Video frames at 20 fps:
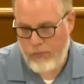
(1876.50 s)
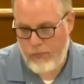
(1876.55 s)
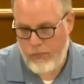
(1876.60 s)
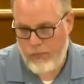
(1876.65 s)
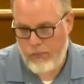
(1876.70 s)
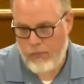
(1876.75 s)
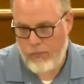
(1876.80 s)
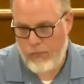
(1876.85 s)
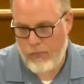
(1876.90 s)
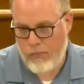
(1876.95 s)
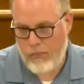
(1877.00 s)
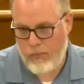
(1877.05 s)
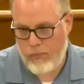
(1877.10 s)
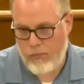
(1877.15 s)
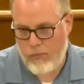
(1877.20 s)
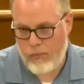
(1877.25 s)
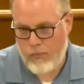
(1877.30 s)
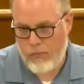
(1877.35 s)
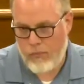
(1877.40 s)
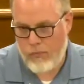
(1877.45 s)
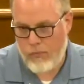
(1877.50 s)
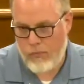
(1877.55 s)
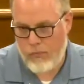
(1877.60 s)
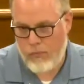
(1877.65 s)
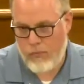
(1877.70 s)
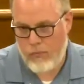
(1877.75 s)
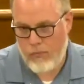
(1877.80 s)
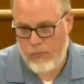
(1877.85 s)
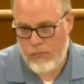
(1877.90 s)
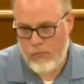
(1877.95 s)

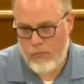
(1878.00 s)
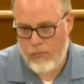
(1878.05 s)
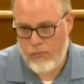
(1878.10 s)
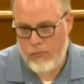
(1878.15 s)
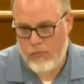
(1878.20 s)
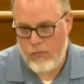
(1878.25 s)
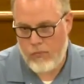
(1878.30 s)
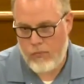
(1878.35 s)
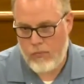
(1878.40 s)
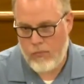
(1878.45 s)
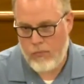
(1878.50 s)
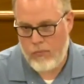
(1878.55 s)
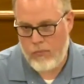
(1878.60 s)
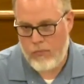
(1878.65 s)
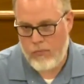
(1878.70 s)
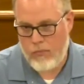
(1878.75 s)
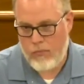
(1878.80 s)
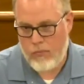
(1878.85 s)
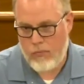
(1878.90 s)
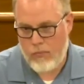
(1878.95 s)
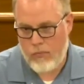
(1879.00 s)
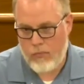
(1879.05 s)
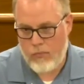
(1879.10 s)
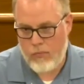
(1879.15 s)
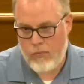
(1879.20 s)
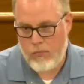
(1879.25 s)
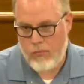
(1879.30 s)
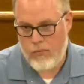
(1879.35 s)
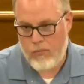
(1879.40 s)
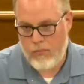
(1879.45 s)

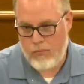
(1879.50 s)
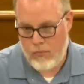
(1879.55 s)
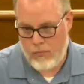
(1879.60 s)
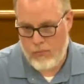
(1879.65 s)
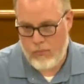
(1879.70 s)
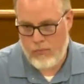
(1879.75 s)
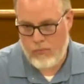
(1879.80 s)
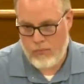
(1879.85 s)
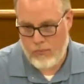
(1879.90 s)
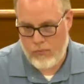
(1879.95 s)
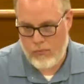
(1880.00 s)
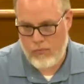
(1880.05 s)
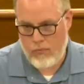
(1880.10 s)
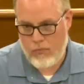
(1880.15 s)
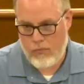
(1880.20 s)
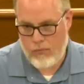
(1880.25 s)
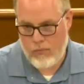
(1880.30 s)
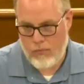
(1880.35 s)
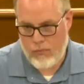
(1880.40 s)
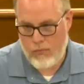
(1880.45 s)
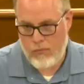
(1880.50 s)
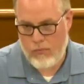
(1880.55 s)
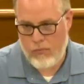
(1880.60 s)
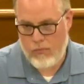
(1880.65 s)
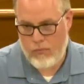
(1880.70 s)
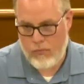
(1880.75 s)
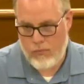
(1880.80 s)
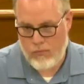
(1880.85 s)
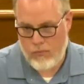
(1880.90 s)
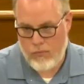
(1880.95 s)

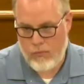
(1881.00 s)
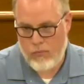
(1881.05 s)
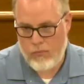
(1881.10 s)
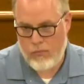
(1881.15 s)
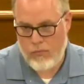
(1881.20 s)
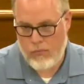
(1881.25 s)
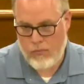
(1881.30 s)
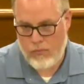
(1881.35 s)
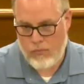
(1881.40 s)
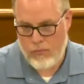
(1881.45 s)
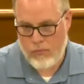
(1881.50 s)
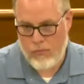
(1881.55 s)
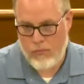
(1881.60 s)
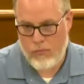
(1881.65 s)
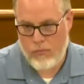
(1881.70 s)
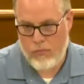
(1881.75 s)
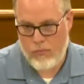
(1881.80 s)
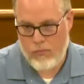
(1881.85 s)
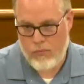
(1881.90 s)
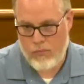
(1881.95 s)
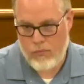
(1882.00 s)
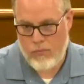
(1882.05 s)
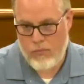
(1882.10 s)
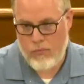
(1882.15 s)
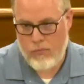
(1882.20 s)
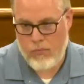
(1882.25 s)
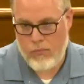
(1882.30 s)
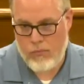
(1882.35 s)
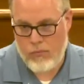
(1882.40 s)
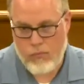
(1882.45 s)

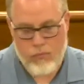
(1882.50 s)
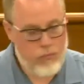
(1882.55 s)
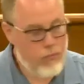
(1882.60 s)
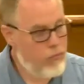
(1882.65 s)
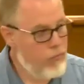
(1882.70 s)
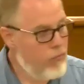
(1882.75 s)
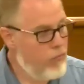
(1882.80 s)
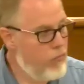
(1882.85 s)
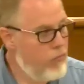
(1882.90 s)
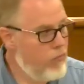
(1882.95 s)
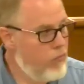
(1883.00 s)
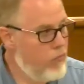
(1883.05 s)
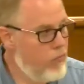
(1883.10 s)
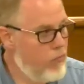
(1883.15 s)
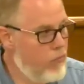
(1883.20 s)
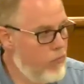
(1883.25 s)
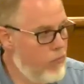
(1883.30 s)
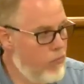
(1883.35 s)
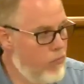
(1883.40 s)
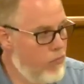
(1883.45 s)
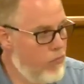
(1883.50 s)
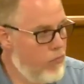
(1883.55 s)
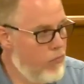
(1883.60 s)
Nobody speaks.